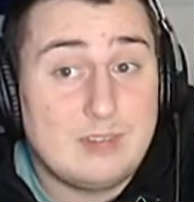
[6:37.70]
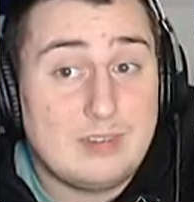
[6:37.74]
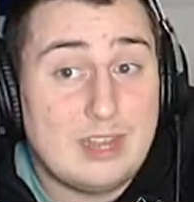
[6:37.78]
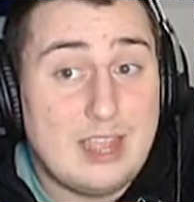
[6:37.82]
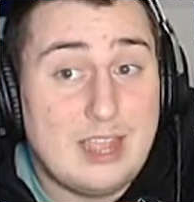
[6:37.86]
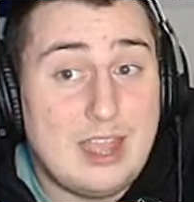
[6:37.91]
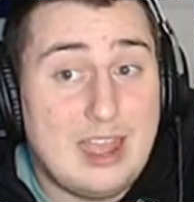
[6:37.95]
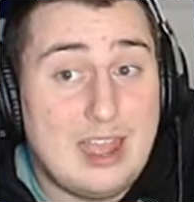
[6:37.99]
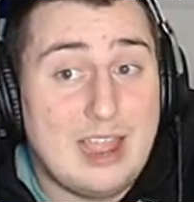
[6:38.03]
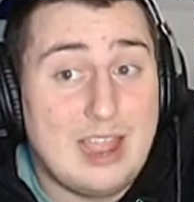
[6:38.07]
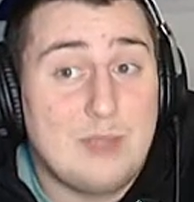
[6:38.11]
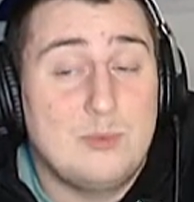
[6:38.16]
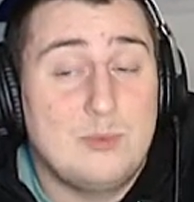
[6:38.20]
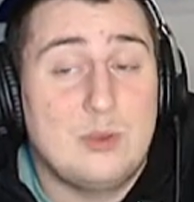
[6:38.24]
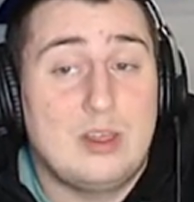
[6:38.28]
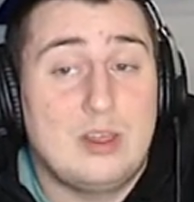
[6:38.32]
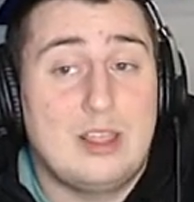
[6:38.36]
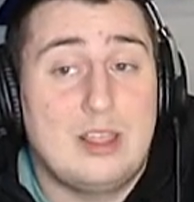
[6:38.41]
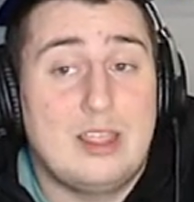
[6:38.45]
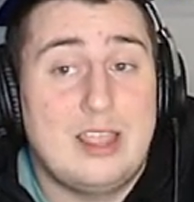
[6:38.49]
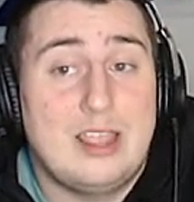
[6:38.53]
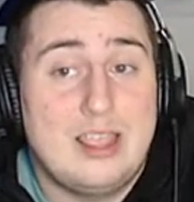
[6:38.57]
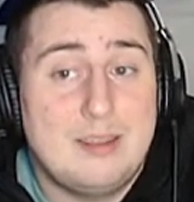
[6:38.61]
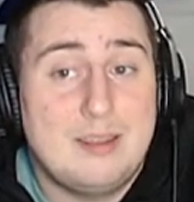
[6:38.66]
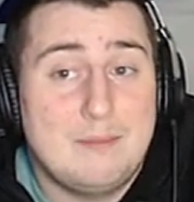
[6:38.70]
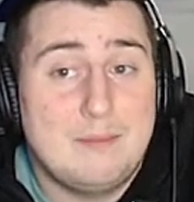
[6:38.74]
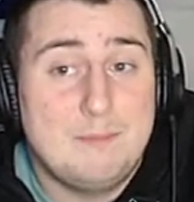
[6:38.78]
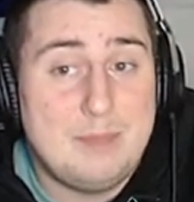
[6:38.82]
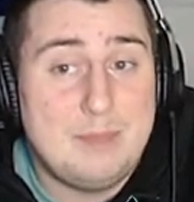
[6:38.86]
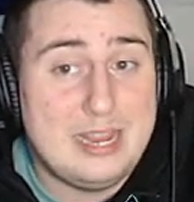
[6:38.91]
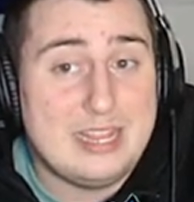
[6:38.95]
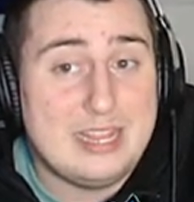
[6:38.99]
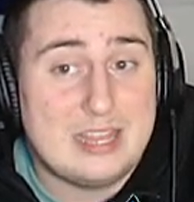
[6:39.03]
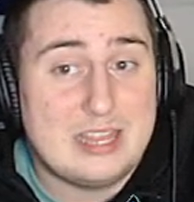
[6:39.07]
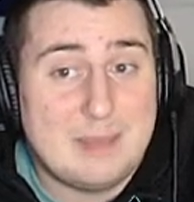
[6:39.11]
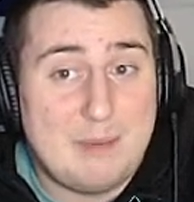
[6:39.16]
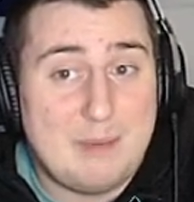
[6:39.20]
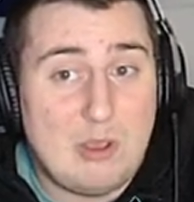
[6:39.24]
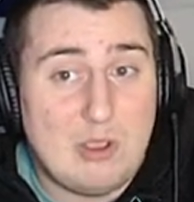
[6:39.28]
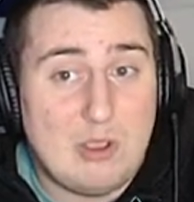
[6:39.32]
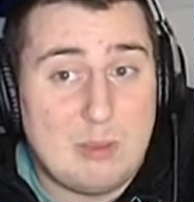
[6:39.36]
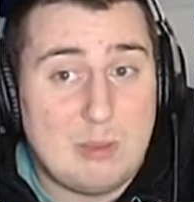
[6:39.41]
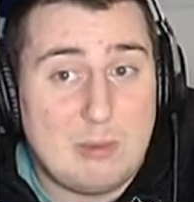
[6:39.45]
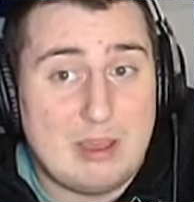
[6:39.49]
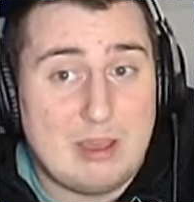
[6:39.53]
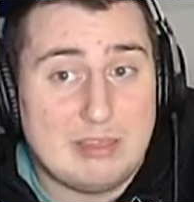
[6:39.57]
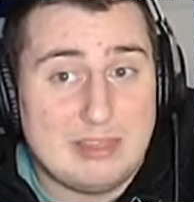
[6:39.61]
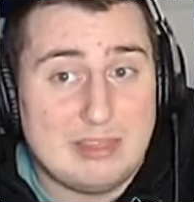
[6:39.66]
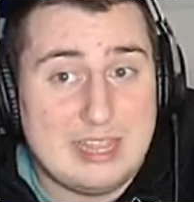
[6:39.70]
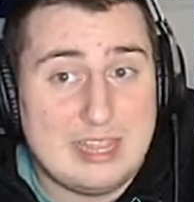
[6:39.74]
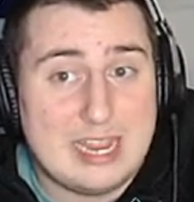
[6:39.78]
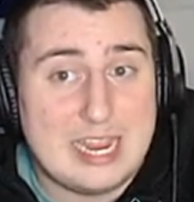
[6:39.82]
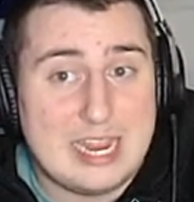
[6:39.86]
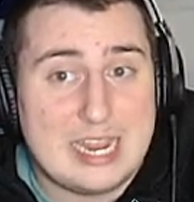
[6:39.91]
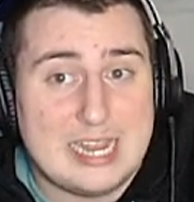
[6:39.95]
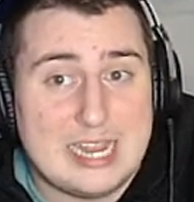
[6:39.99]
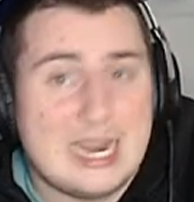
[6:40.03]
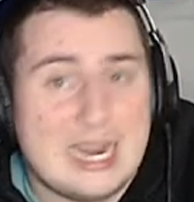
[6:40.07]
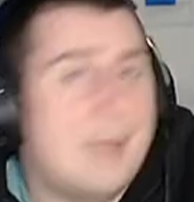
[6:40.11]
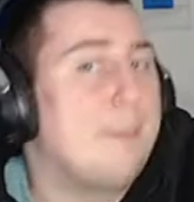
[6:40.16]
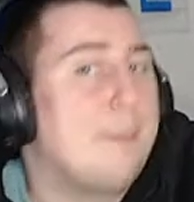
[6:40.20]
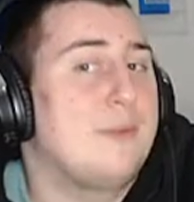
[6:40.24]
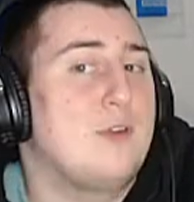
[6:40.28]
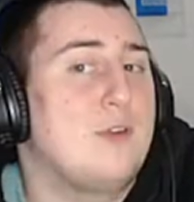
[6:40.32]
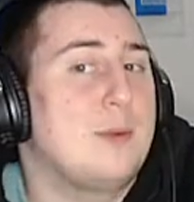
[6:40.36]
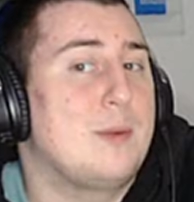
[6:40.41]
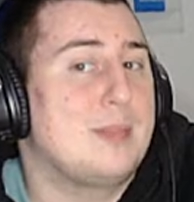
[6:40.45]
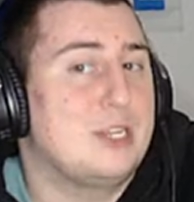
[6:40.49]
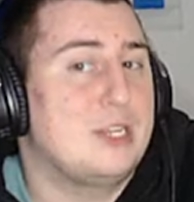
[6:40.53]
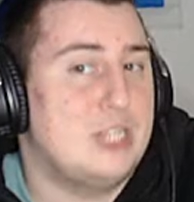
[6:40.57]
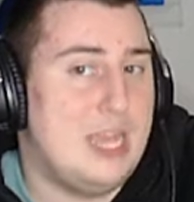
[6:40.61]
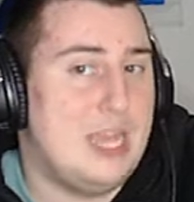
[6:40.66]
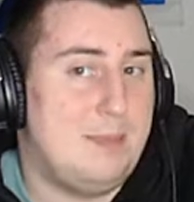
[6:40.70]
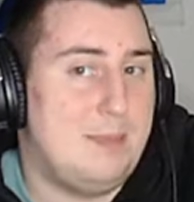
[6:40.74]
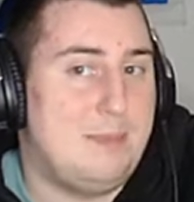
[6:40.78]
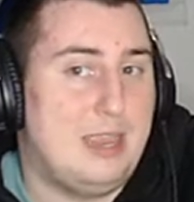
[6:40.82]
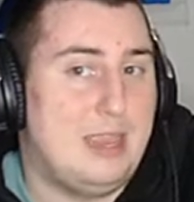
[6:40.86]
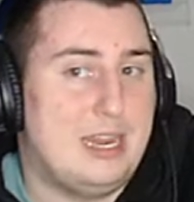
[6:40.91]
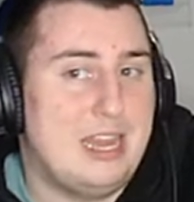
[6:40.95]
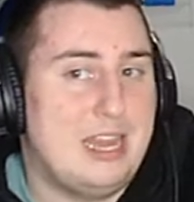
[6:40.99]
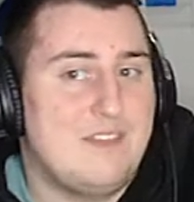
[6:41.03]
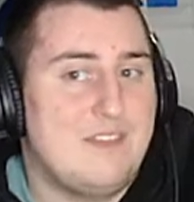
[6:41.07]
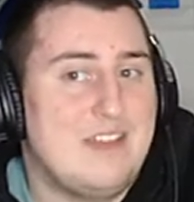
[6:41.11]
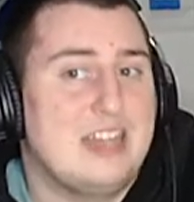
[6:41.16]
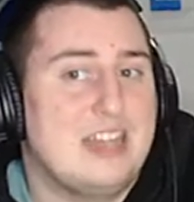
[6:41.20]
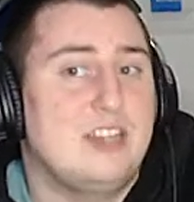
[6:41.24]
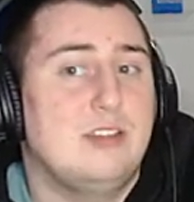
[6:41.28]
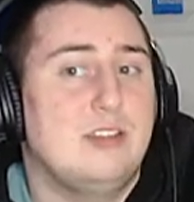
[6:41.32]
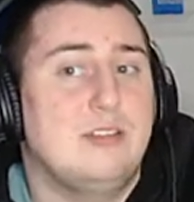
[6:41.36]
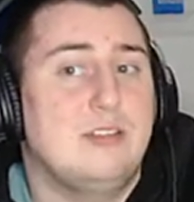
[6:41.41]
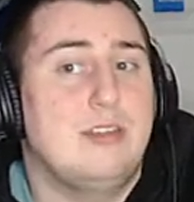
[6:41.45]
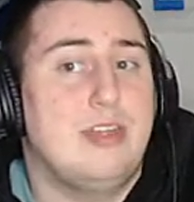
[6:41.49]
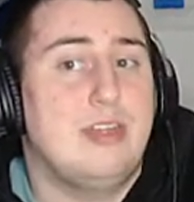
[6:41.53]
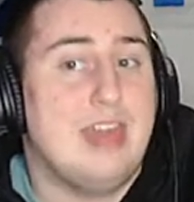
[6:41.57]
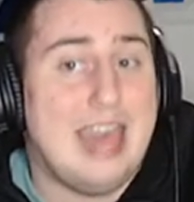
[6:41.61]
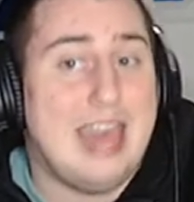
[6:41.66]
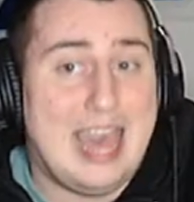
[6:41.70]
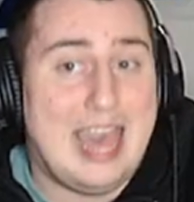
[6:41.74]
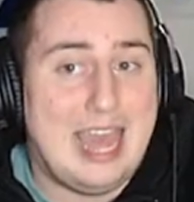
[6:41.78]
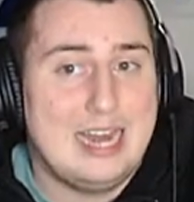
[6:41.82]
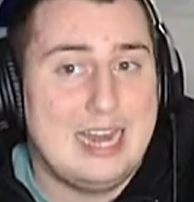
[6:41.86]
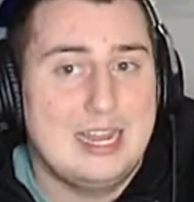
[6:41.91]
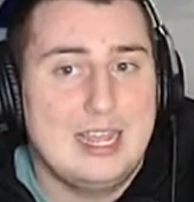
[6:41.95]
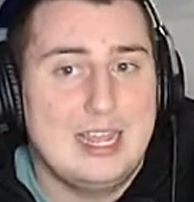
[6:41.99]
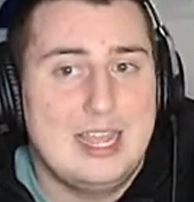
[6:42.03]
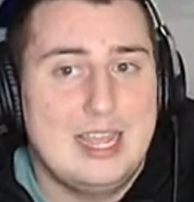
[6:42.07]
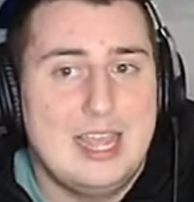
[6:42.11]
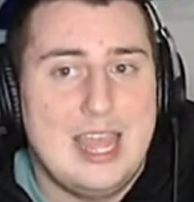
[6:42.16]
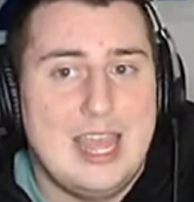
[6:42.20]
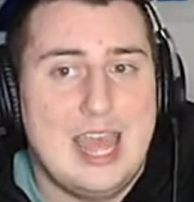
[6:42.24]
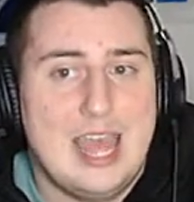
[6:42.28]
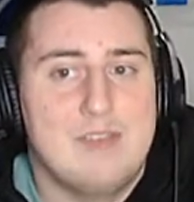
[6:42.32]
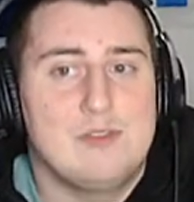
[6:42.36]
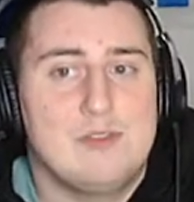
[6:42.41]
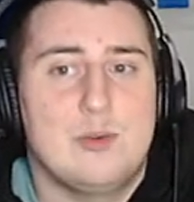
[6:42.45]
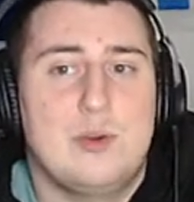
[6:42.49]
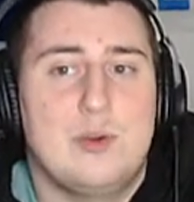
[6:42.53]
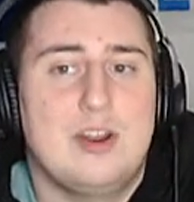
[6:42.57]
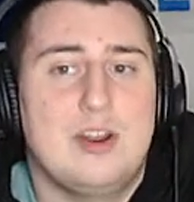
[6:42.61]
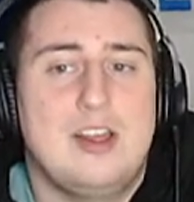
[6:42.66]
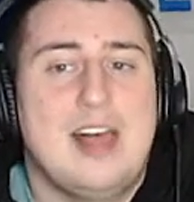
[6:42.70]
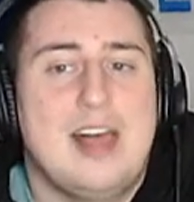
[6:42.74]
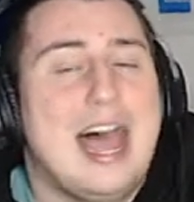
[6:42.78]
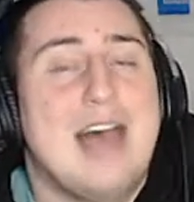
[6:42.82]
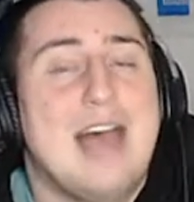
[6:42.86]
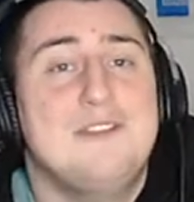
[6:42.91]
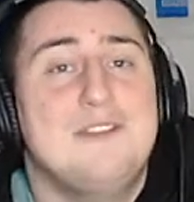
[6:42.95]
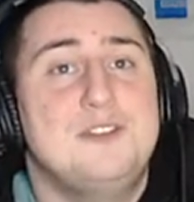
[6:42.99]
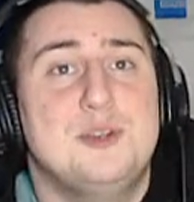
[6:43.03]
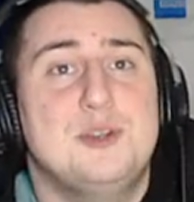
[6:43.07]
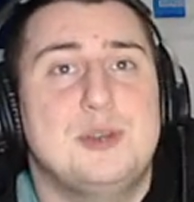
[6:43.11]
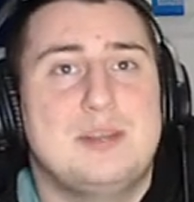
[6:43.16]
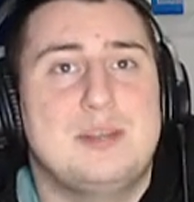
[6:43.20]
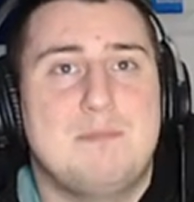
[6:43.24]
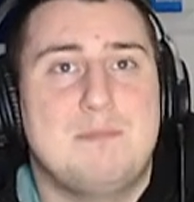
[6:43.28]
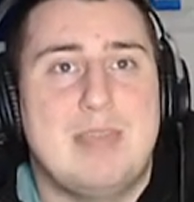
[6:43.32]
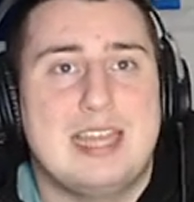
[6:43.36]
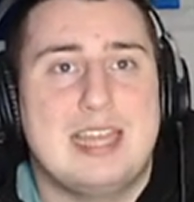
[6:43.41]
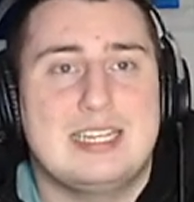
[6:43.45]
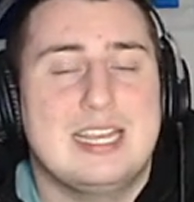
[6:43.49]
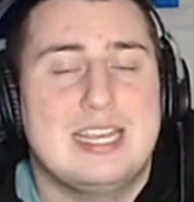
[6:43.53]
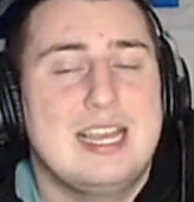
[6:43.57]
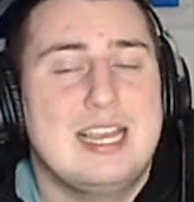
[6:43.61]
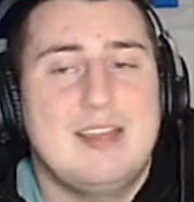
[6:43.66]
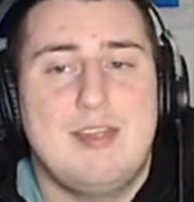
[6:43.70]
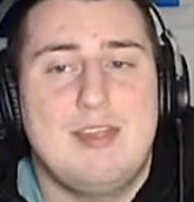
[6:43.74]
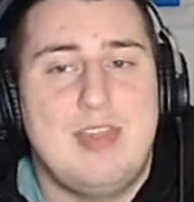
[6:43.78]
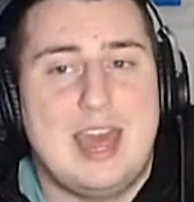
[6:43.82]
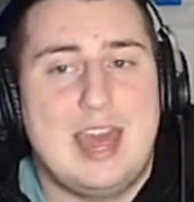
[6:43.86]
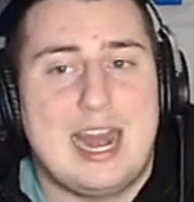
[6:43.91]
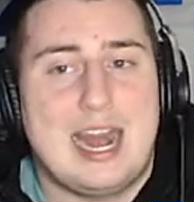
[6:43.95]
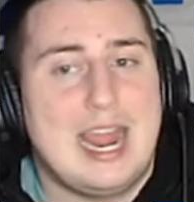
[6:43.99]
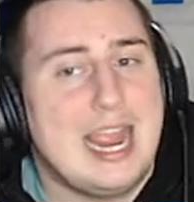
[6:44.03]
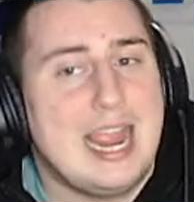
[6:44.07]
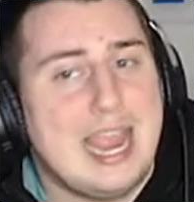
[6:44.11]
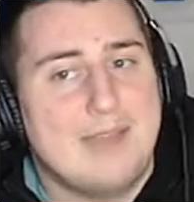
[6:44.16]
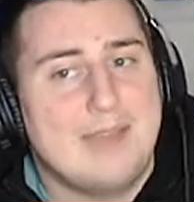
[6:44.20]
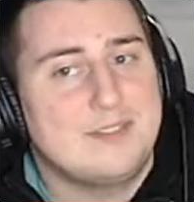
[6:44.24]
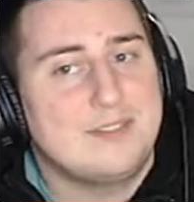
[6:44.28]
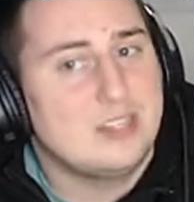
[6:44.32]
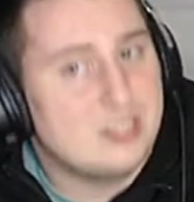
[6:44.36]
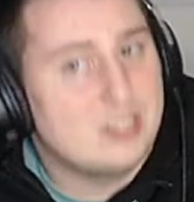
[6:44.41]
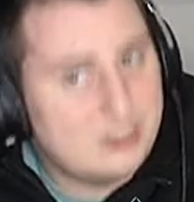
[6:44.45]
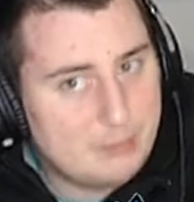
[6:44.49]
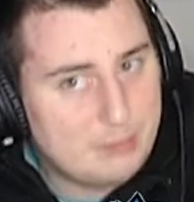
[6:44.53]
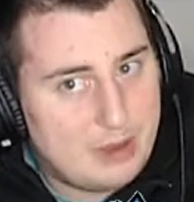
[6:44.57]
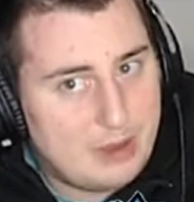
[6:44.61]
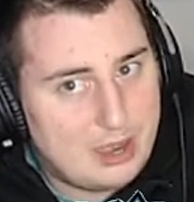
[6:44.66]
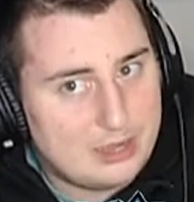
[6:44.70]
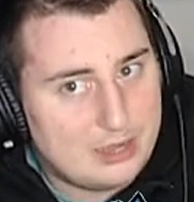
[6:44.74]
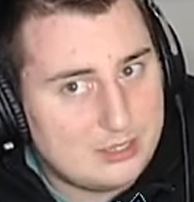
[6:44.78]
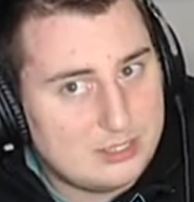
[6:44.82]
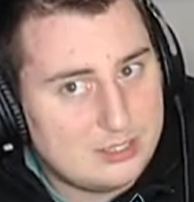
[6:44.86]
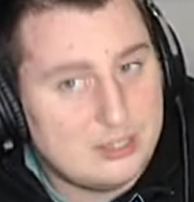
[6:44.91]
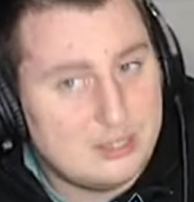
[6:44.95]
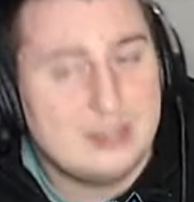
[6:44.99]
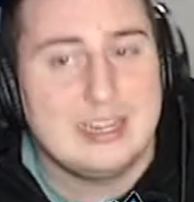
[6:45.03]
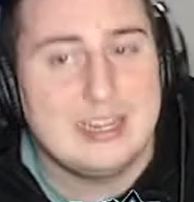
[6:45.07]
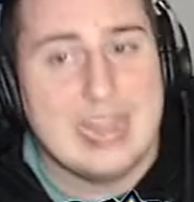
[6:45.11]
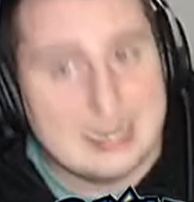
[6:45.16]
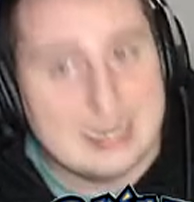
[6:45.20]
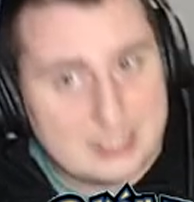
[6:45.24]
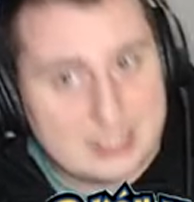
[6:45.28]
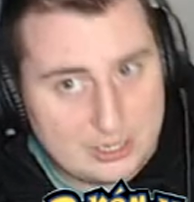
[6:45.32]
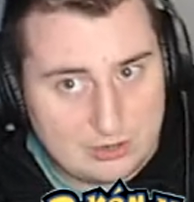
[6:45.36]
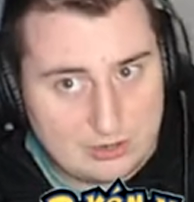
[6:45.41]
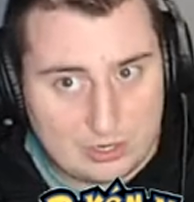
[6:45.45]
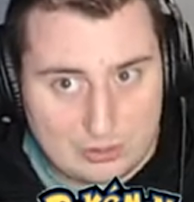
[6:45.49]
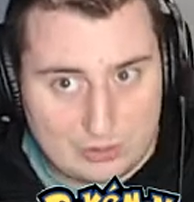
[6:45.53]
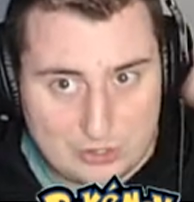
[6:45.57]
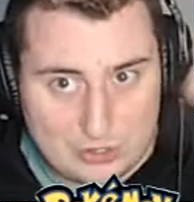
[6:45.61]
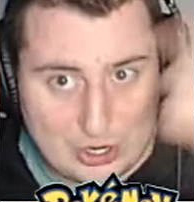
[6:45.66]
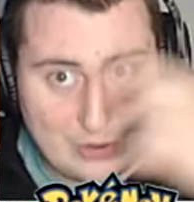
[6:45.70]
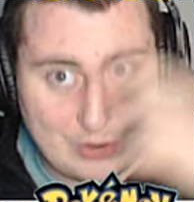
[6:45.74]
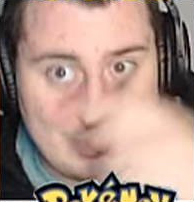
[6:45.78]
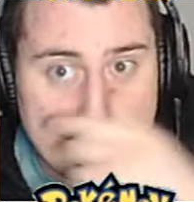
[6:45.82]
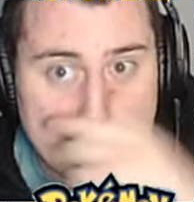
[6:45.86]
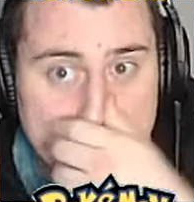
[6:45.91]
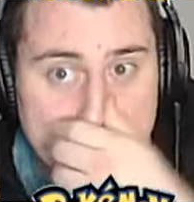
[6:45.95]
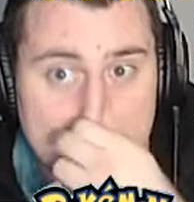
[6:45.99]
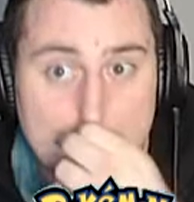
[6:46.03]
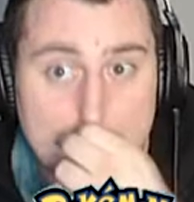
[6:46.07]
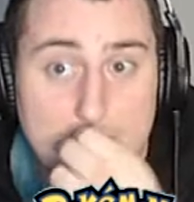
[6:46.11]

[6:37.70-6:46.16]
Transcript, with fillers: I will beat the Pokemon League and outperform the champion. If I do that, everyone will have to admit that I have the smarts. Yes, you do, Jonas.